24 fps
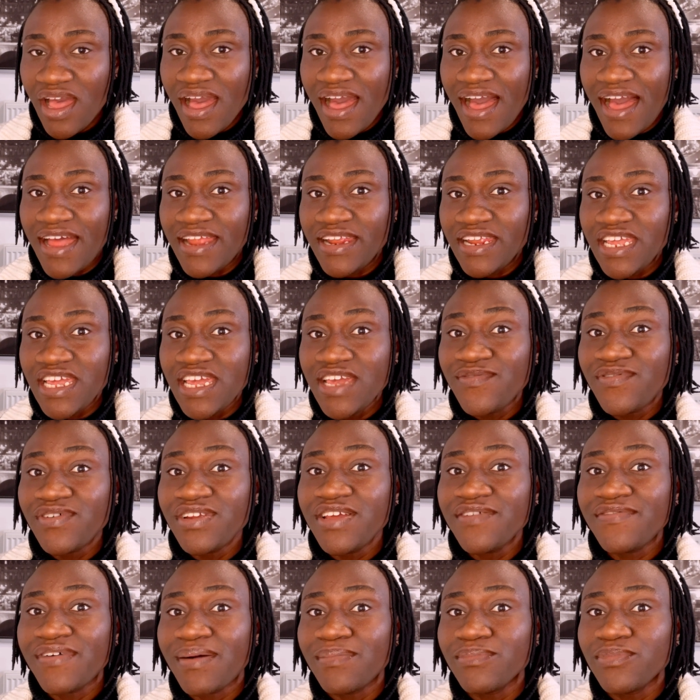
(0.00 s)
And even
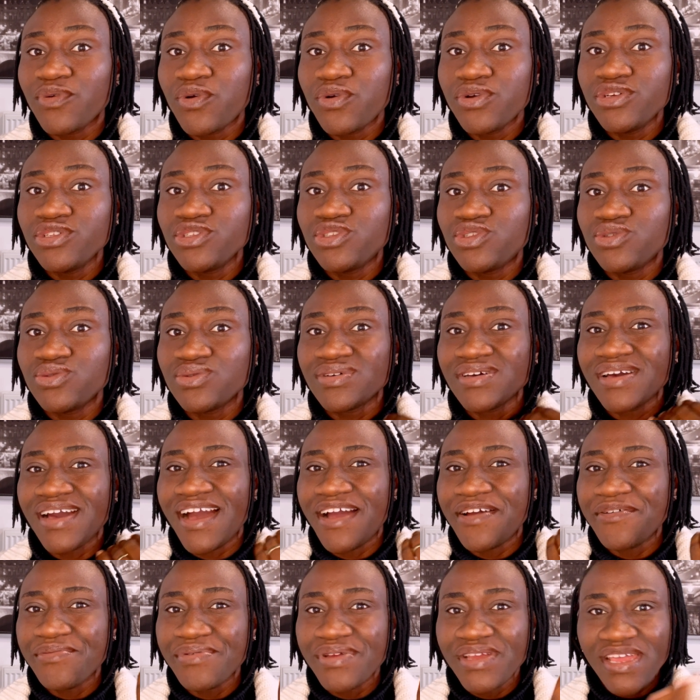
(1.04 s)
if I'm going to
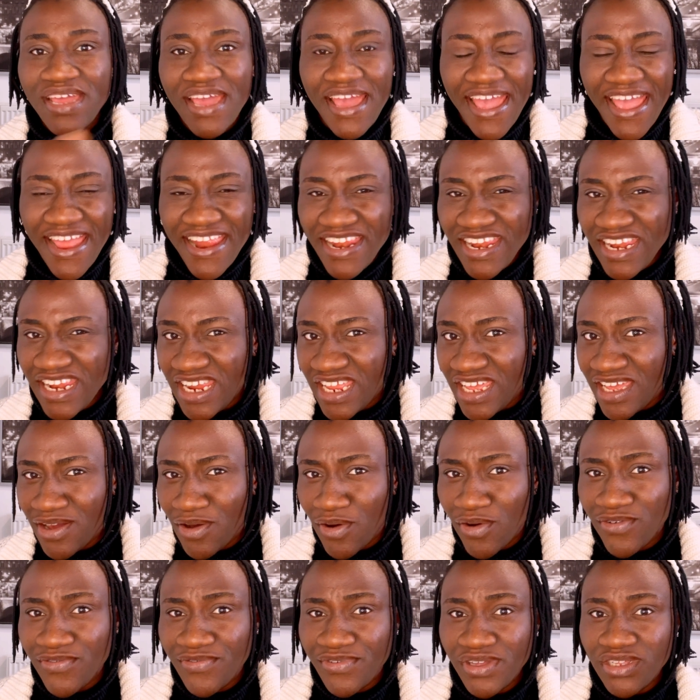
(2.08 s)
carry any
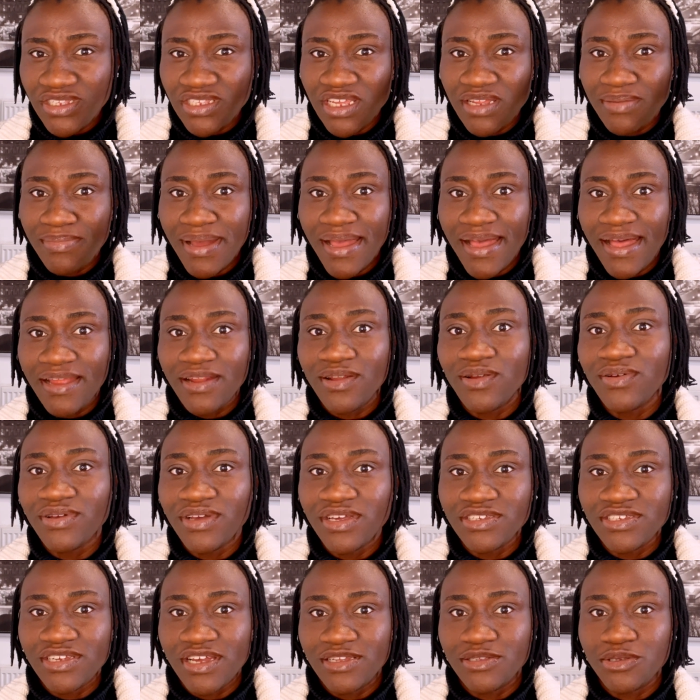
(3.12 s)
of it in my hand
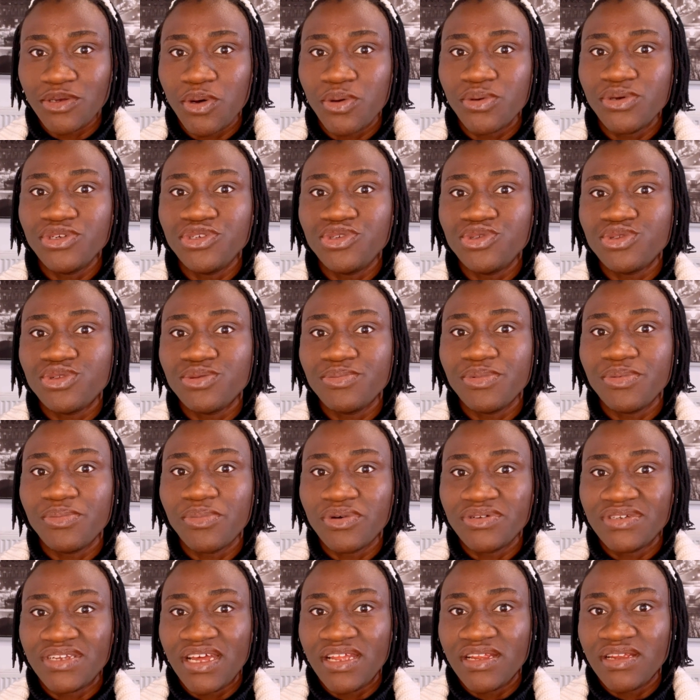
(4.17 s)
luggage at all, it shouldn't be
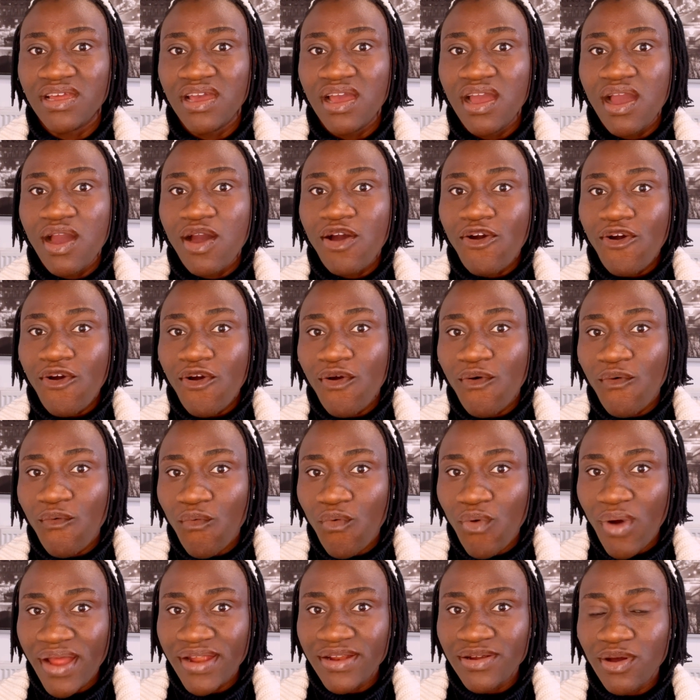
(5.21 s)
more than
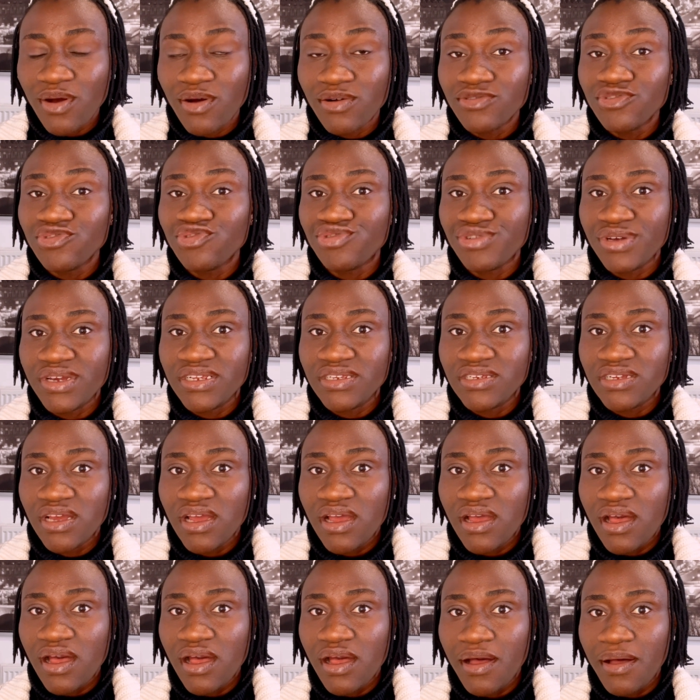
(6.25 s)
100
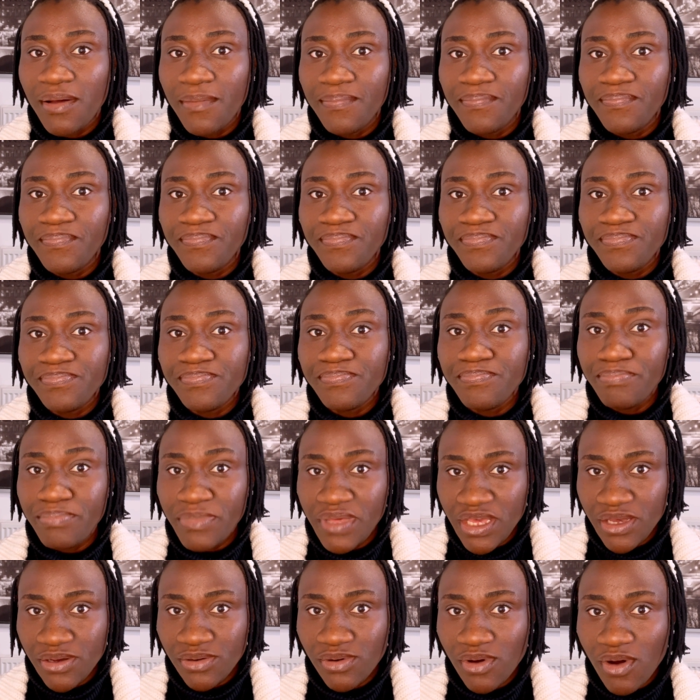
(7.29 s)
um,
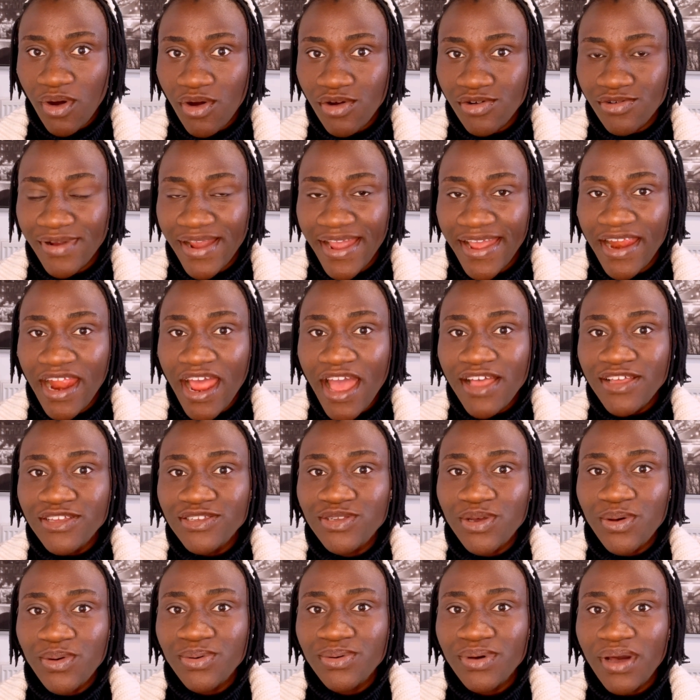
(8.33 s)
meal all right
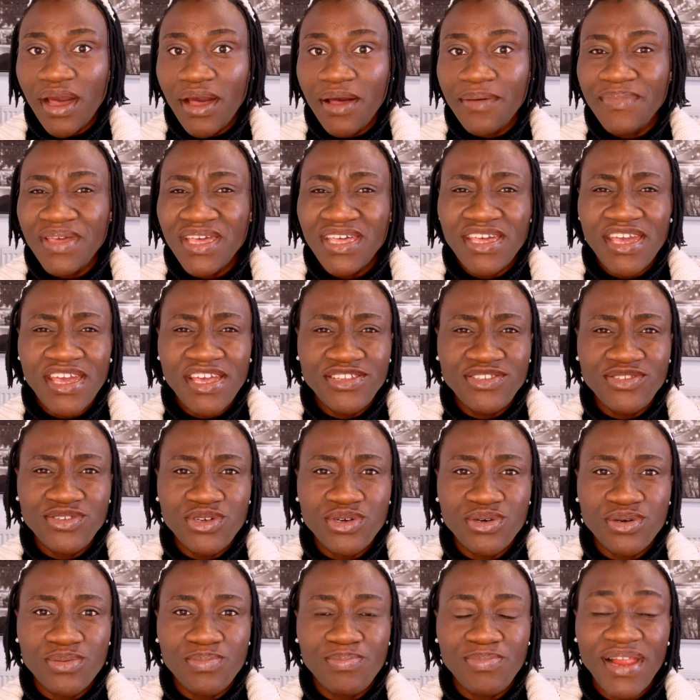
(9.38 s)
so um, in case
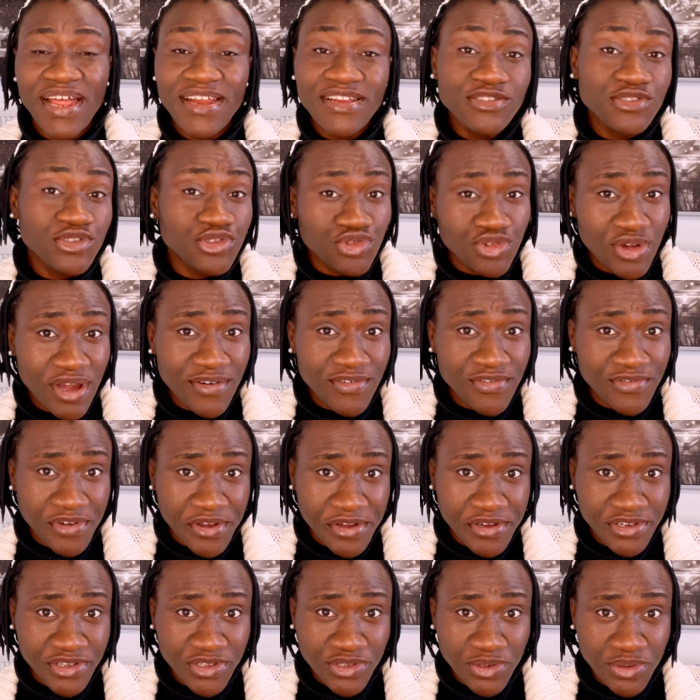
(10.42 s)
you're planning to travel
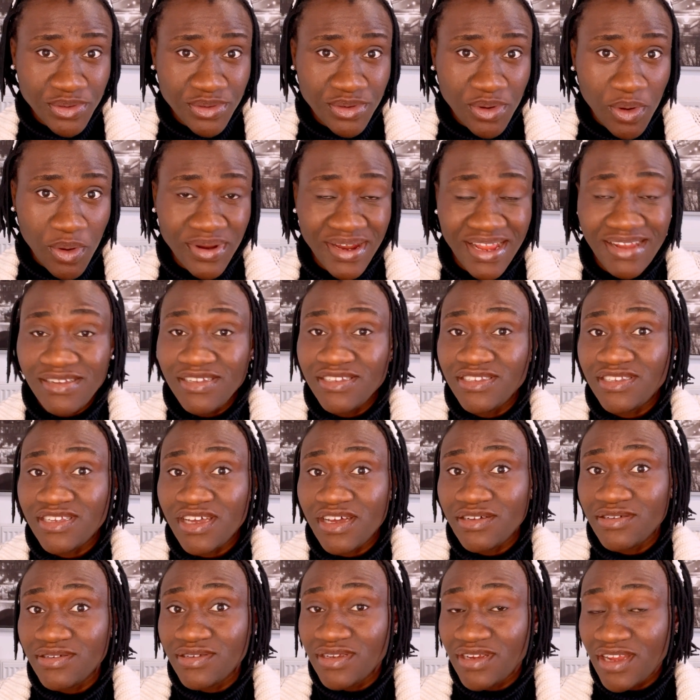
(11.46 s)
very soon on an
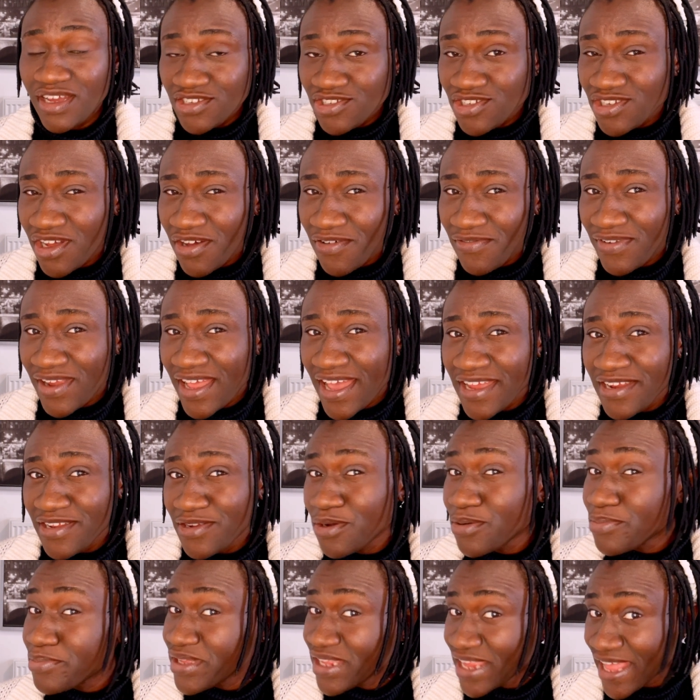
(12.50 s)
international flight
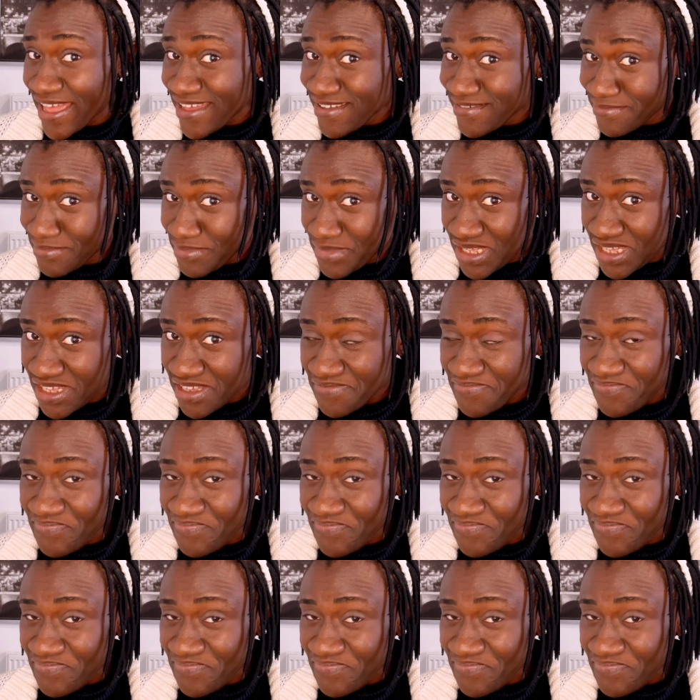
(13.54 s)
don't be like me